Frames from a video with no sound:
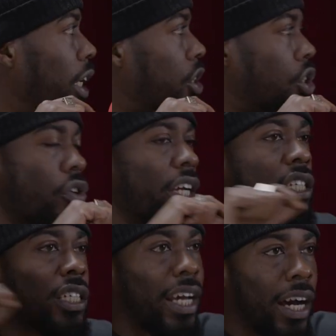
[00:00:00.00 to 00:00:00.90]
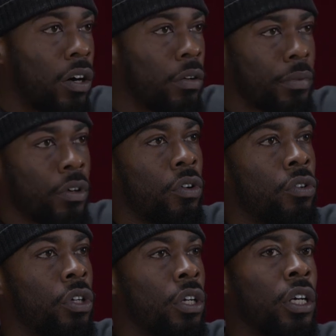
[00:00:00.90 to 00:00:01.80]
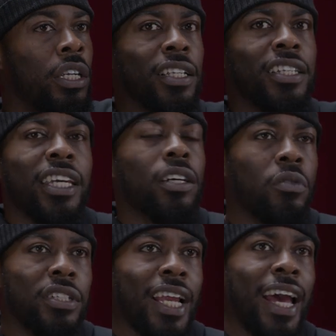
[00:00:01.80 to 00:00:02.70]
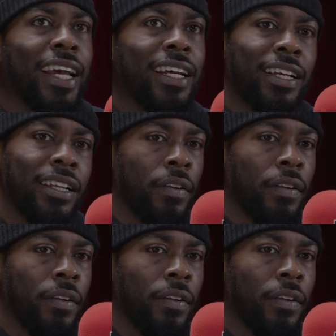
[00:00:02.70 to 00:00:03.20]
they stretched it out, bro. The thing was like,